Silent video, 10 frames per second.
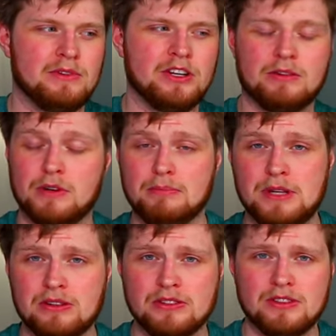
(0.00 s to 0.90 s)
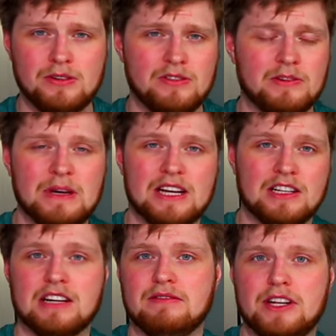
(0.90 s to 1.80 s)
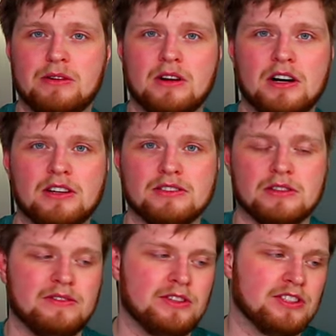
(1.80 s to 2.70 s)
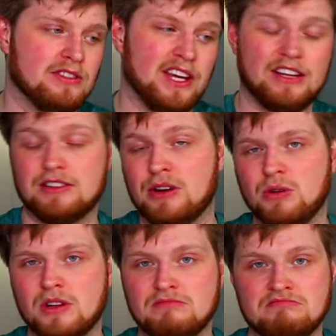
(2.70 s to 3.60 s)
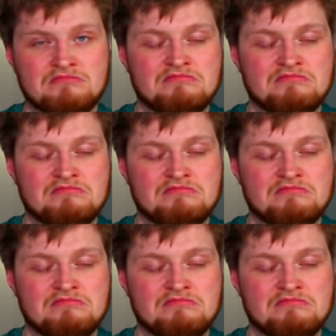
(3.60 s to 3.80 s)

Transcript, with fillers: you know, would appeal to you if you make a lot of video calls or if you just think it's cool.